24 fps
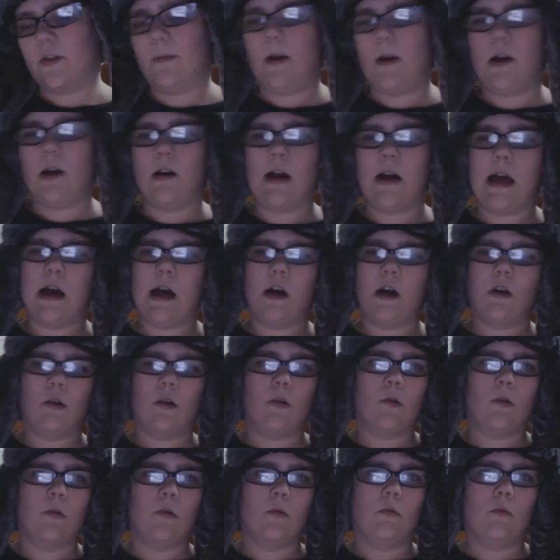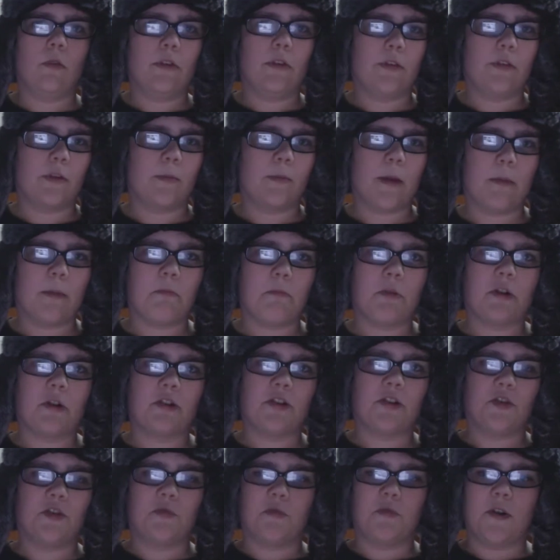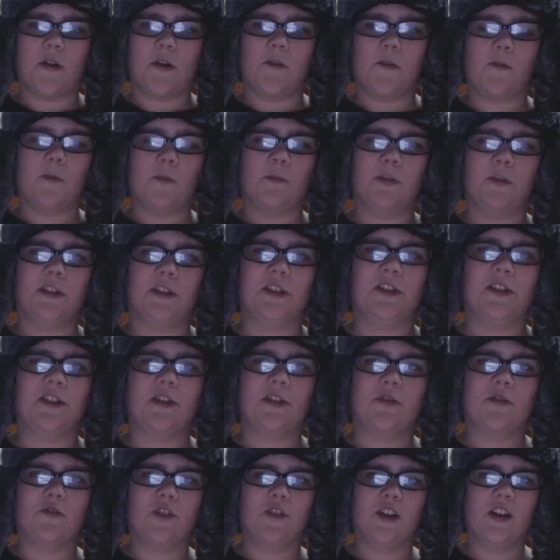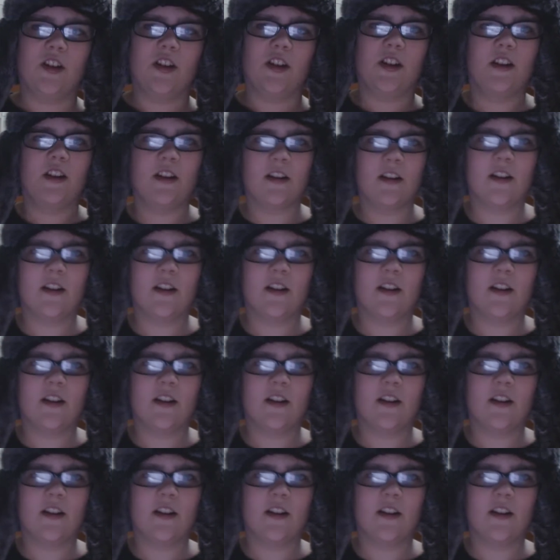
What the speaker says: about how one of the members is Will from Will and Sophie?